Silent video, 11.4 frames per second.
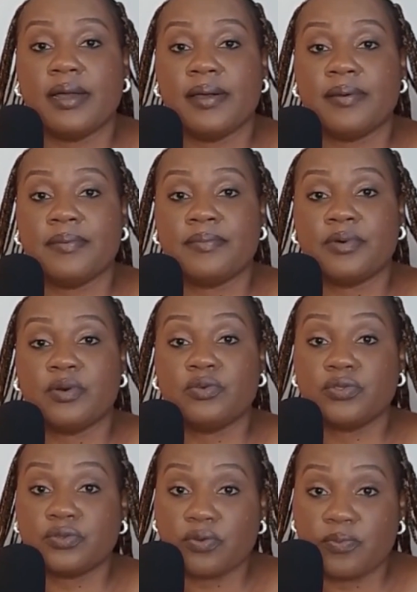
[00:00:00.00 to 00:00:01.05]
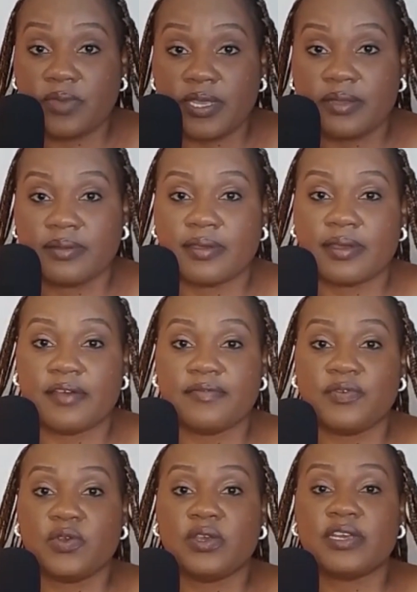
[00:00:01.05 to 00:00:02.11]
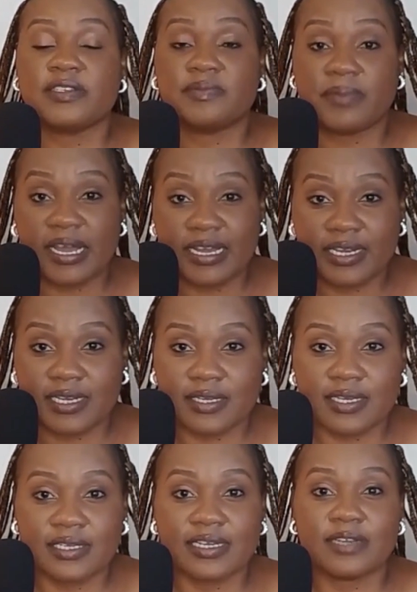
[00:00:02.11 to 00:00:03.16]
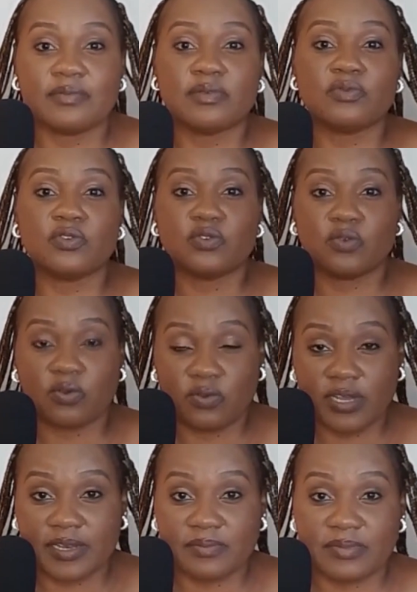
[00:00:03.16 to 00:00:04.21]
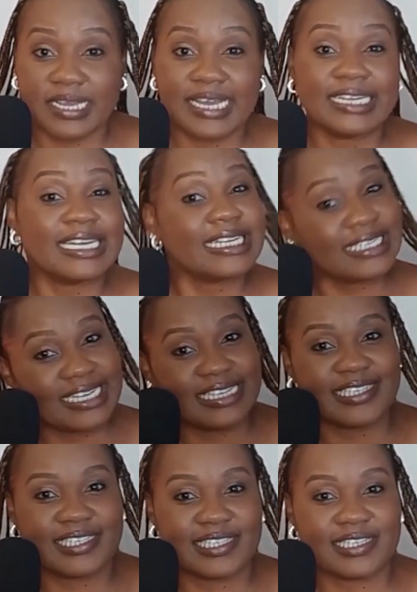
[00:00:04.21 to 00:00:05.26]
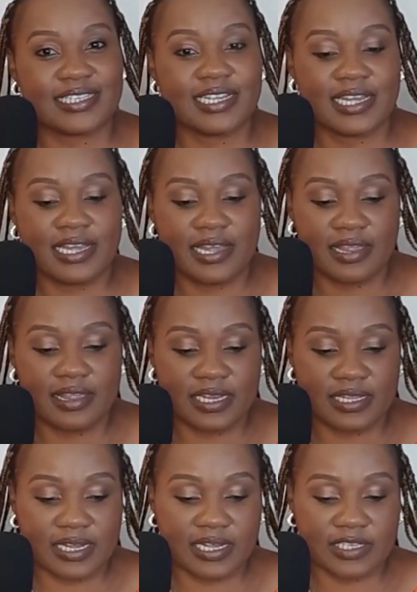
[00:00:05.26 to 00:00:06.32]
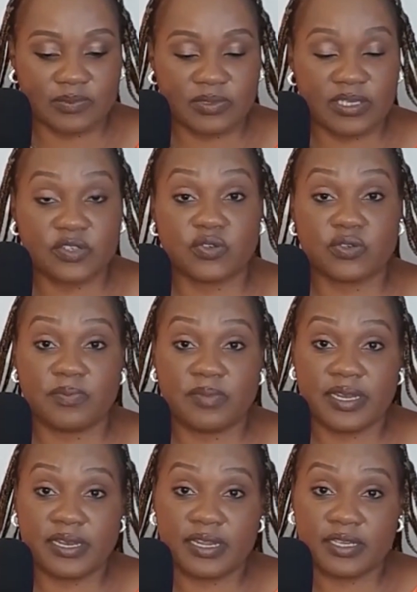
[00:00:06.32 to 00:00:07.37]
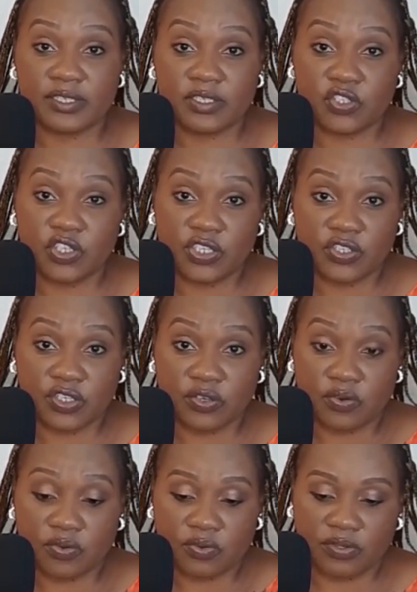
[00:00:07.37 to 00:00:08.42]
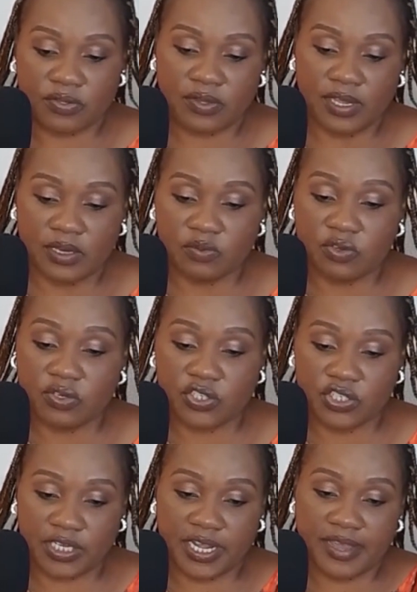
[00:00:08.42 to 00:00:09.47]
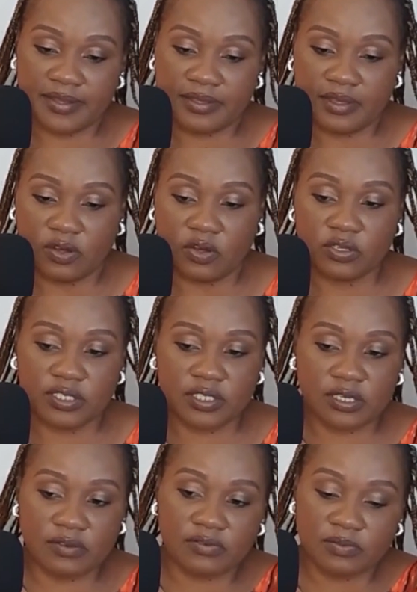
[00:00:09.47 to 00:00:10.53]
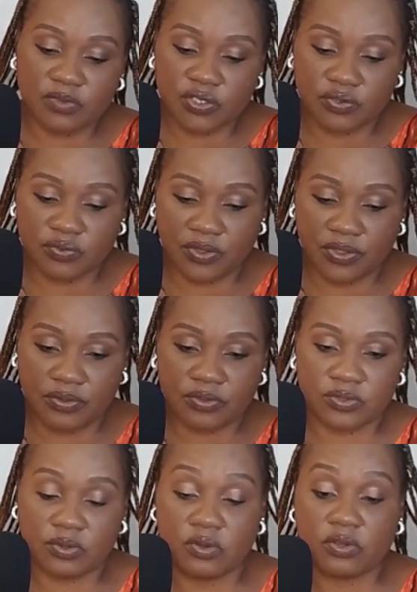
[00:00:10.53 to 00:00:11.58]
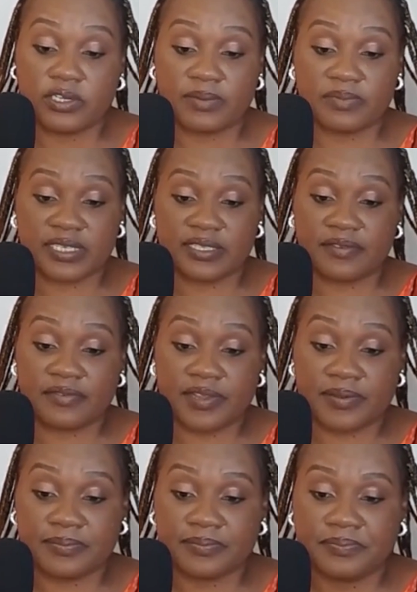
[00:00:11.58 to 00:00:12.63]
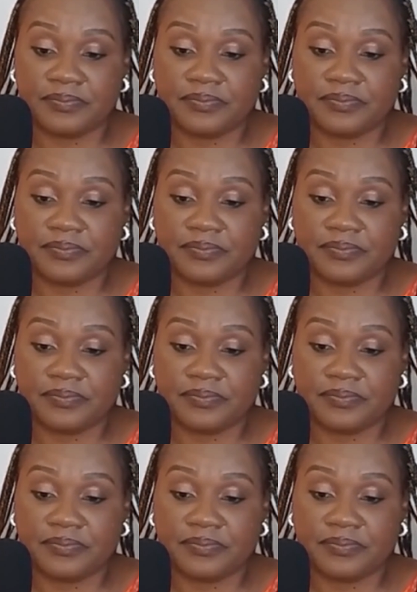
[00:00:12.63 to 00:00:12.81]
um, who saw me a few years back and can be able to look at me, can attest that there has been tremendous change and growth. And I want to share all this information with you. So goal number seven,